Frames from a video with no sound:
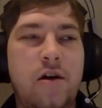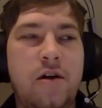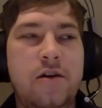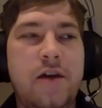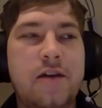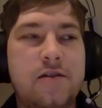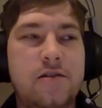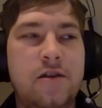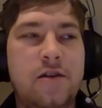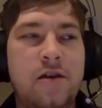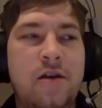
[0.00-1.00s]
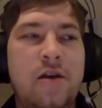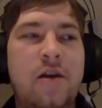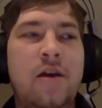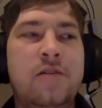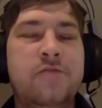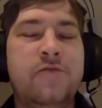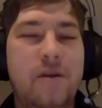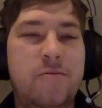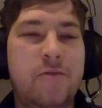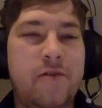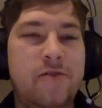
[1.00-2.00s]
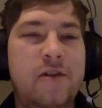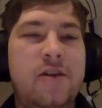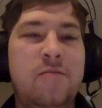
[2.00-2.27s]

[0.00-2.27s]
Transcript: Yes, it's very prevalent